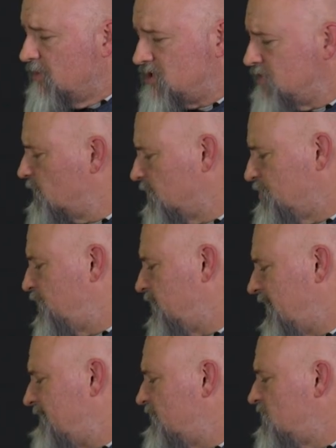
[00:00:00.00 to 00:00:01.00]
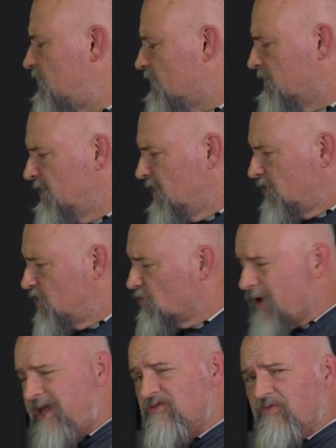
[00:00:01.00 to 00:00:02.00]
but you wouldn't put even your
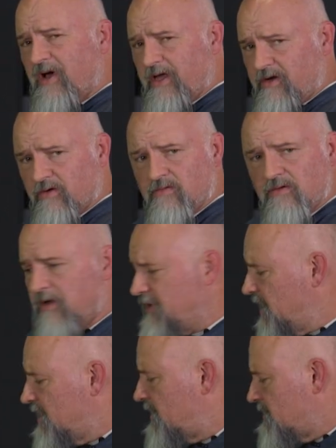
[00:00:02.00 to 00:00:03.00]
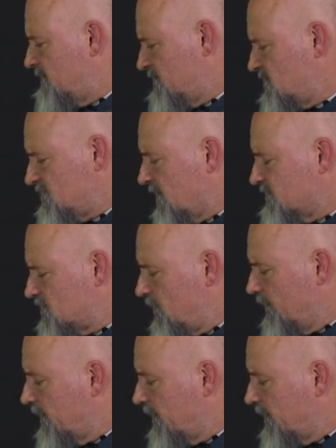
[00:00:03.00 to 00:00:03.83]
rangefinder. I mean, it's just not secure